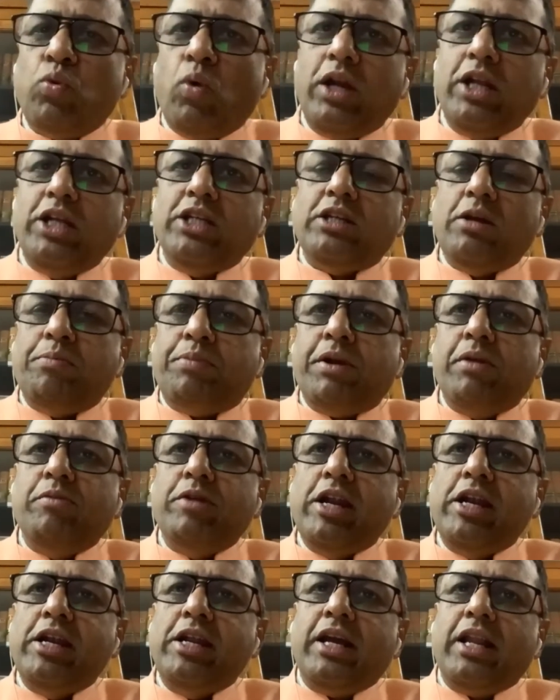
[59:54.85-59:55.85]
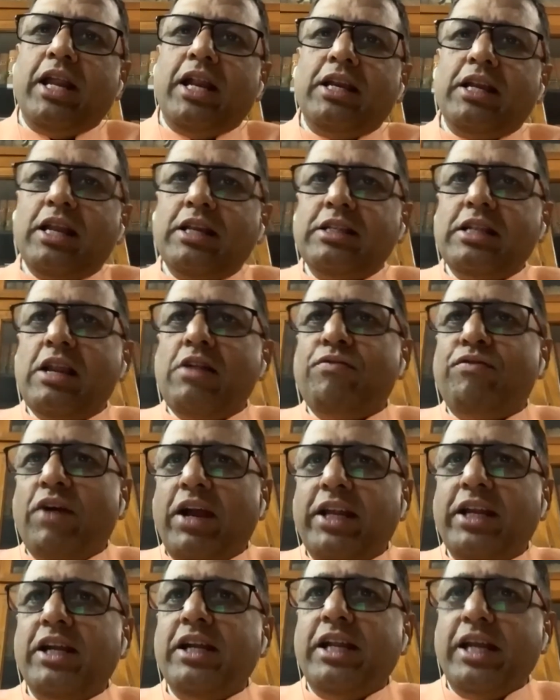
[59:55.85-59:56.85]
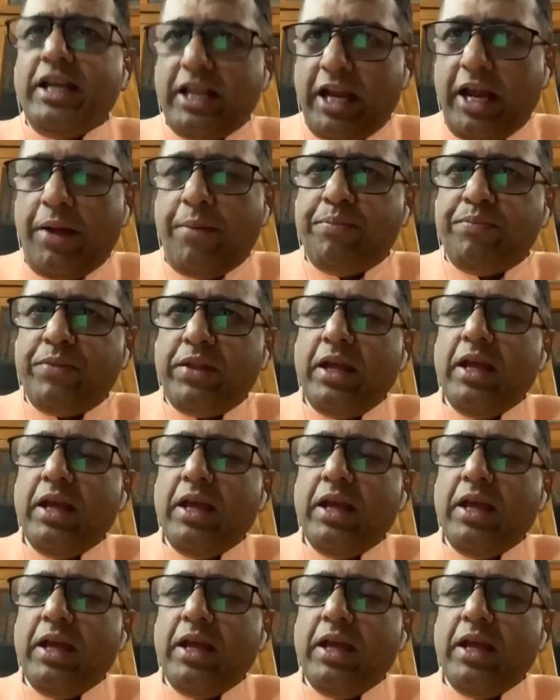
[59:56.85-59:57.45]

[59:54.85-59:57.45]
One is the preliminary degree and then a final degree.